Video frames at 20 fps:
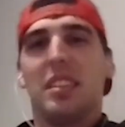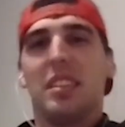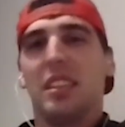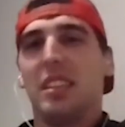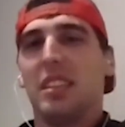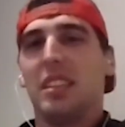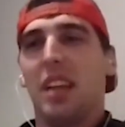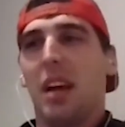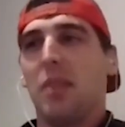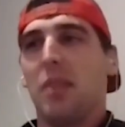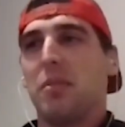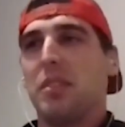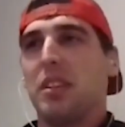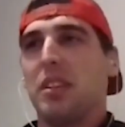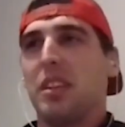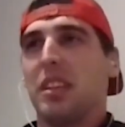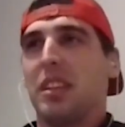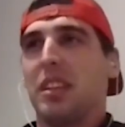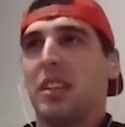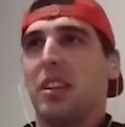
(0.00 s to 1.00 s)
good time when you
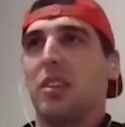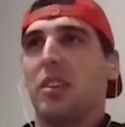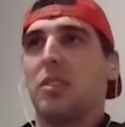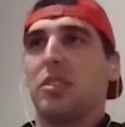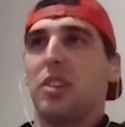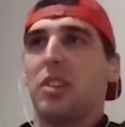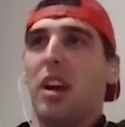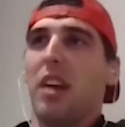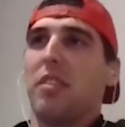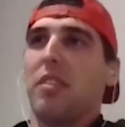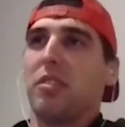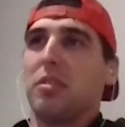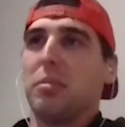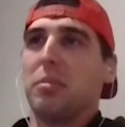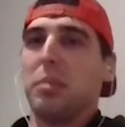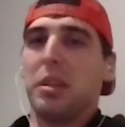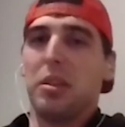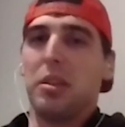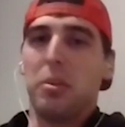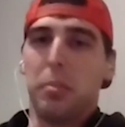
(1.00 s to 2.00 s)
get to go and travel and
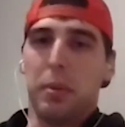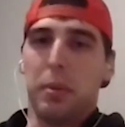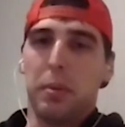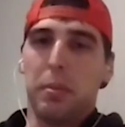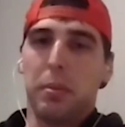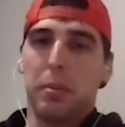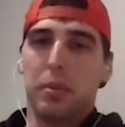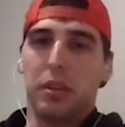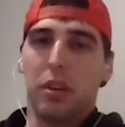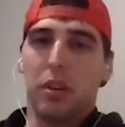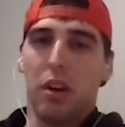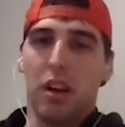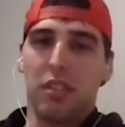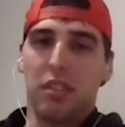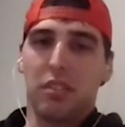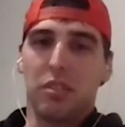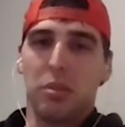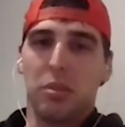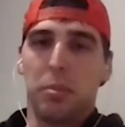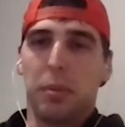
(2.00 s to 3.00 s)
meet new people and go off
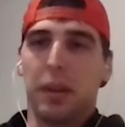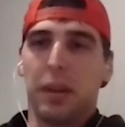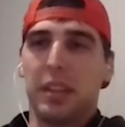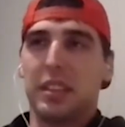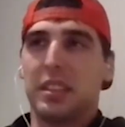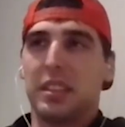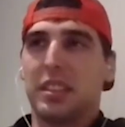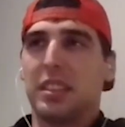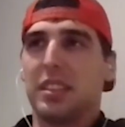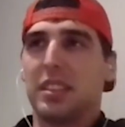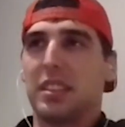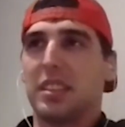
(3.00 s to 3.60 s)
to new places.